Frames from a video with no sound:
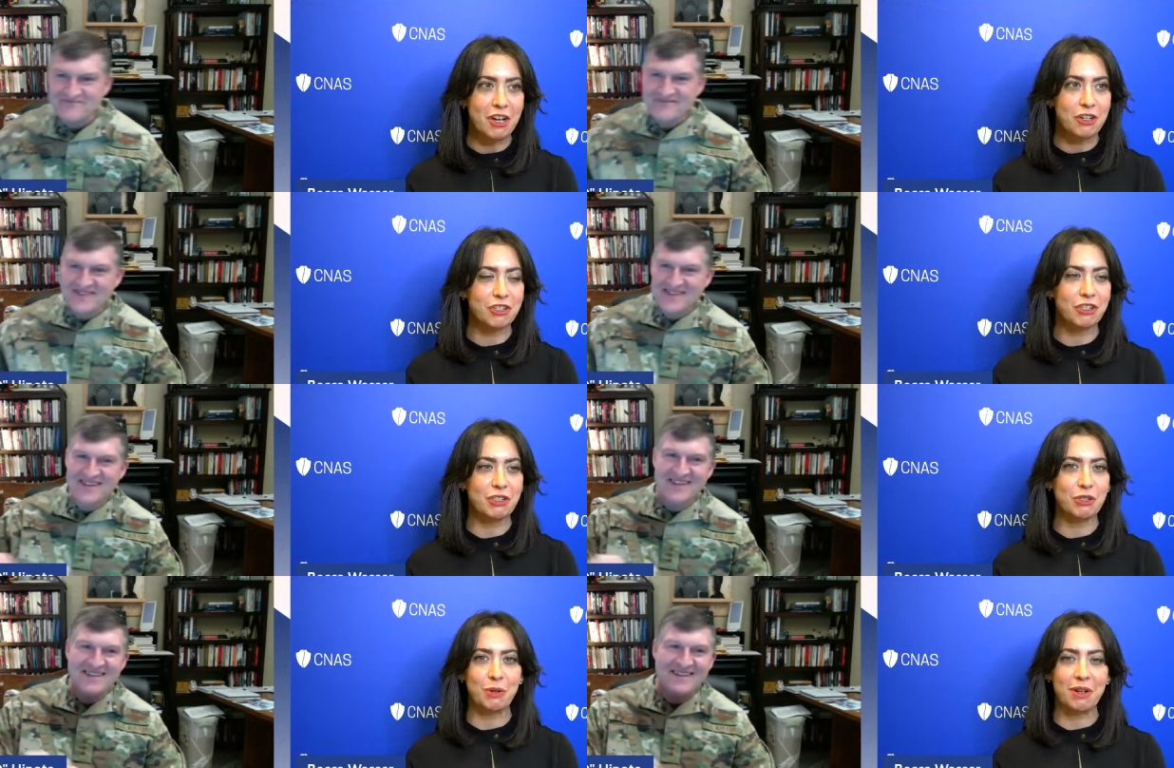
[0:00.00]
Speaker 1: just
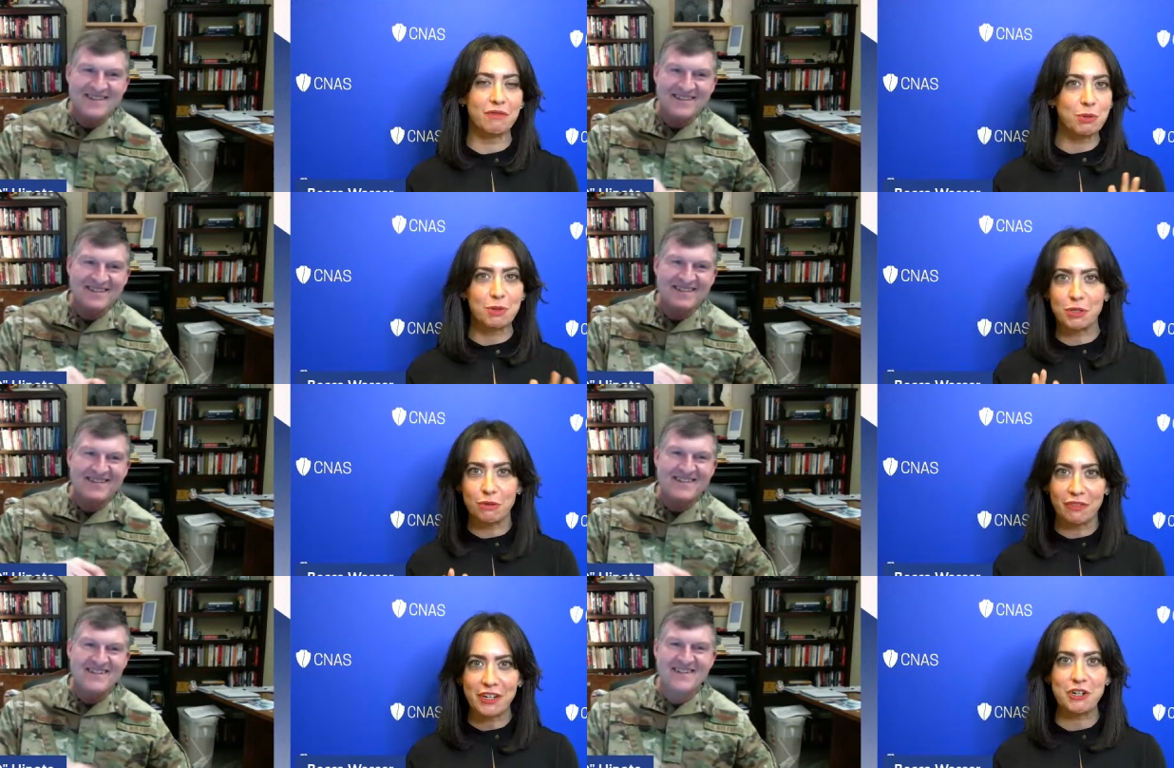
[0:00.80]
to sort of do a two
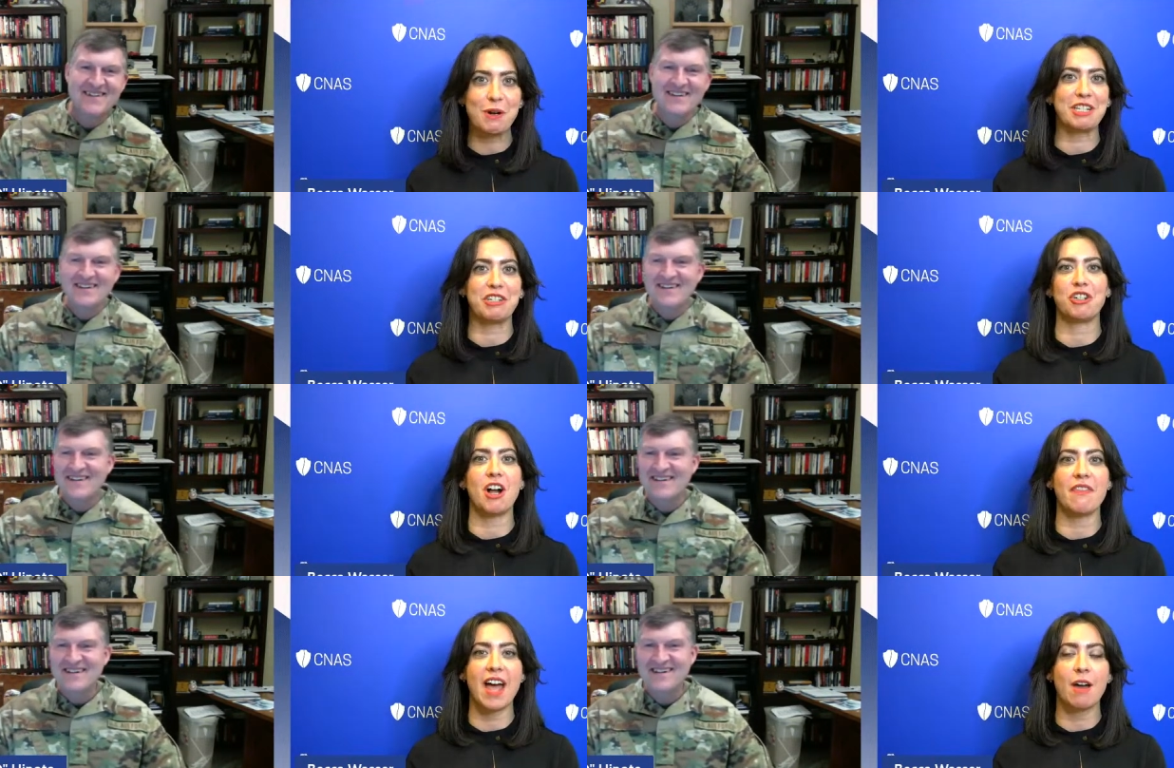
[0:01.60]
finger question
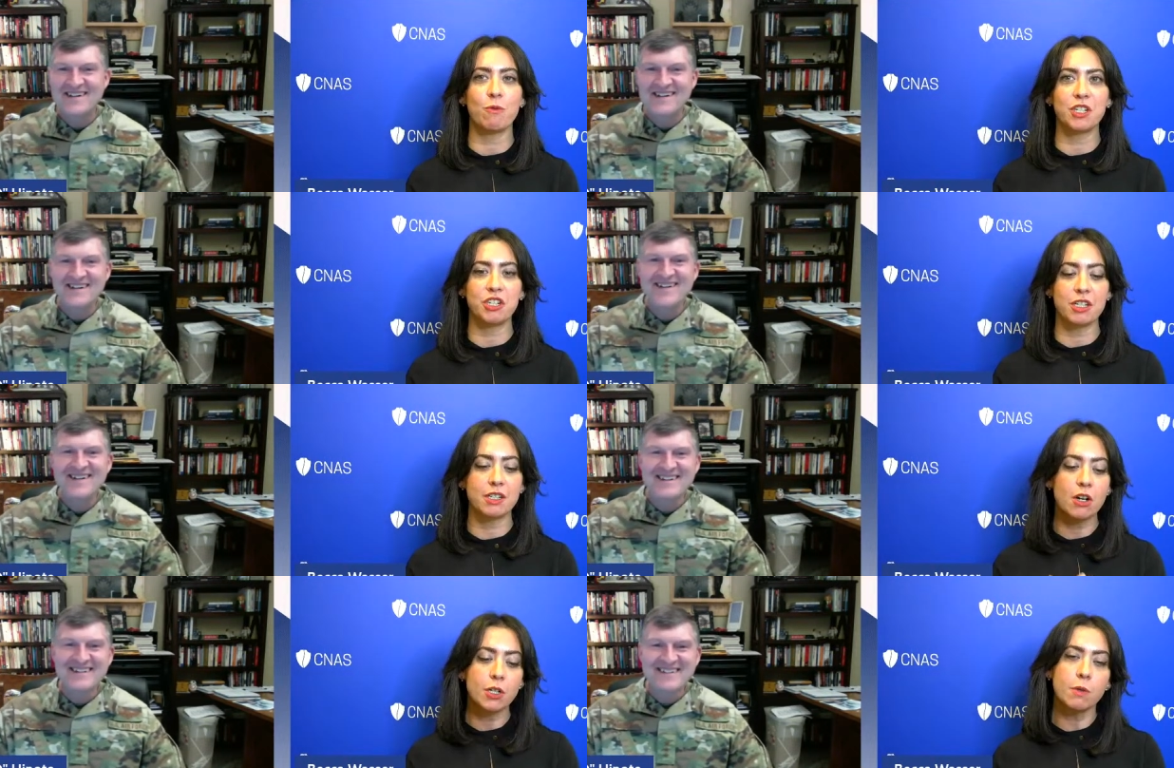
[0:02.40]
on that, which is
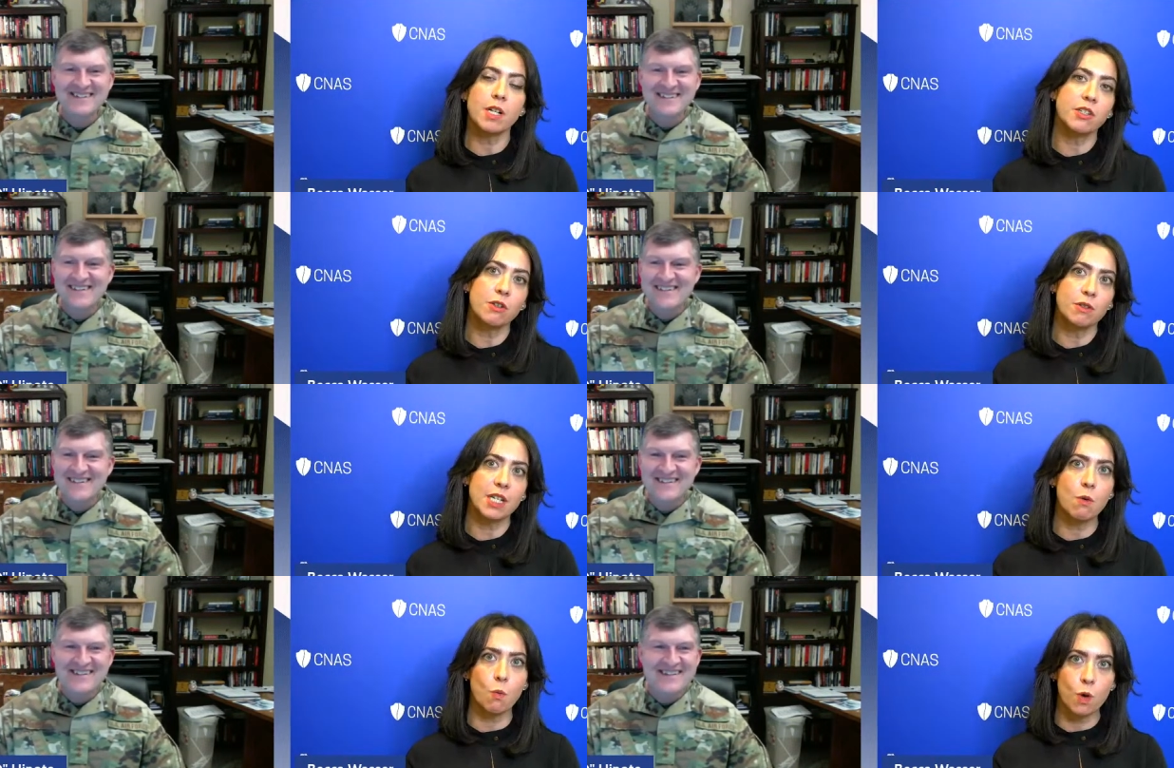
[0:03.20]
Are you also
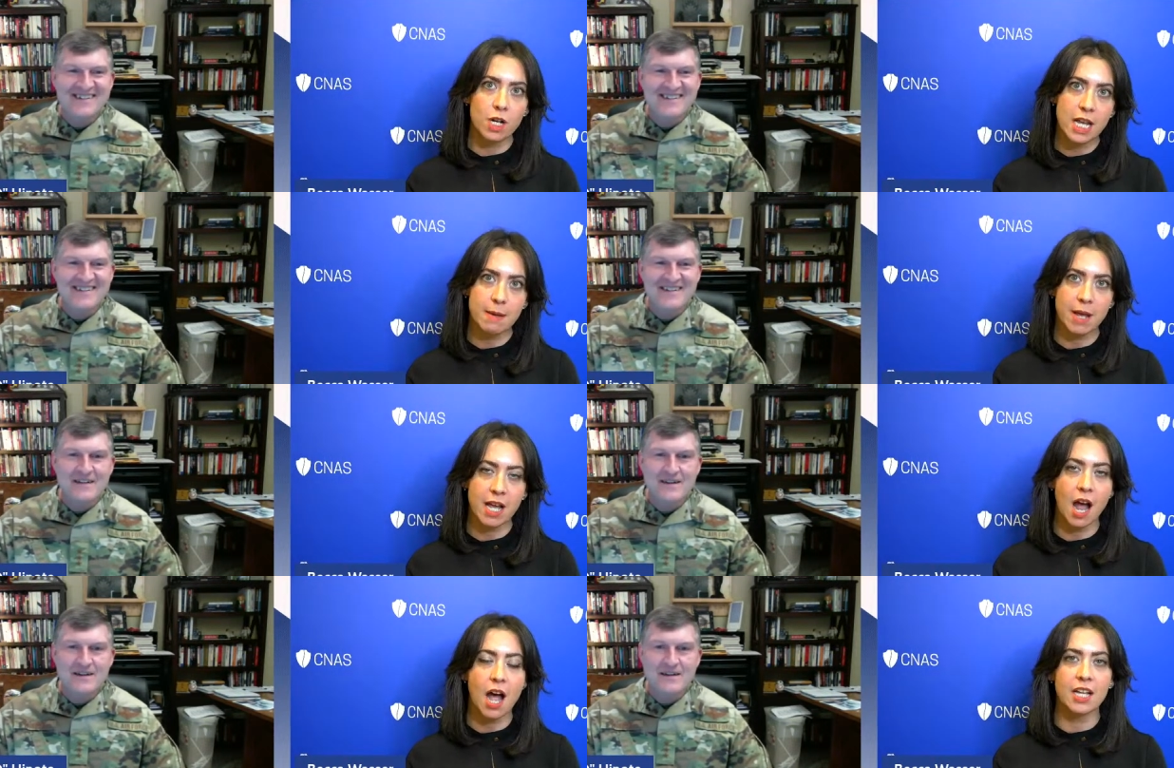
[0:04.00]
using
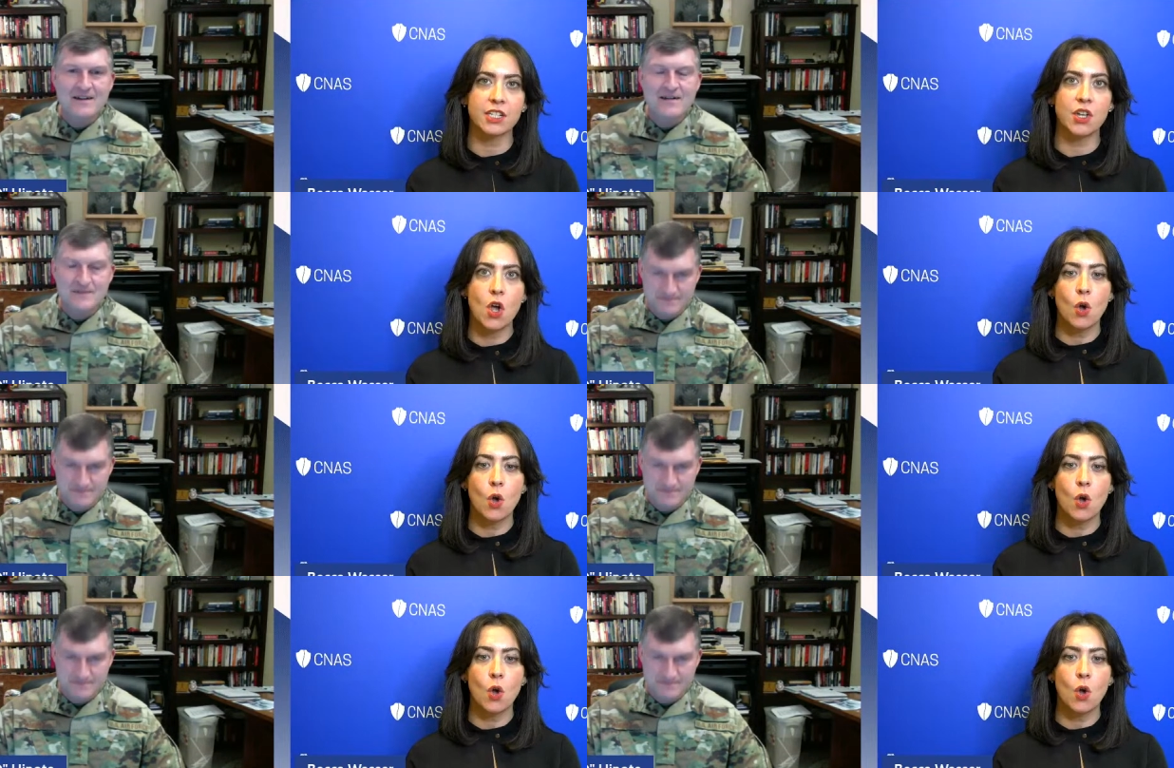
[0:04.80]
wargaming as